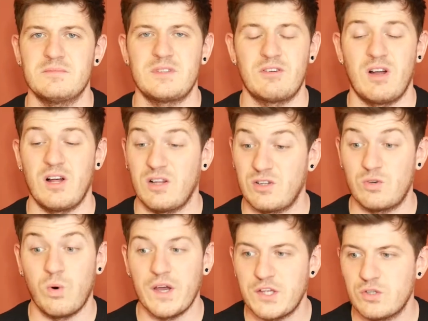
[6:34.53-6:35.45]
they're all
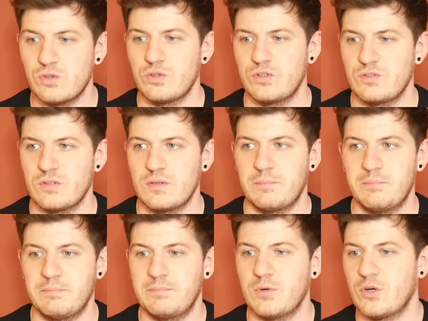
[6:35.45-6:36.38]
quite good,
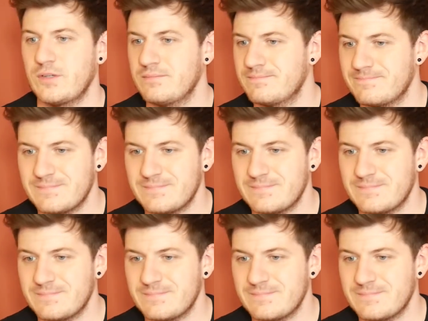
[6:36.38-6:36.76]
but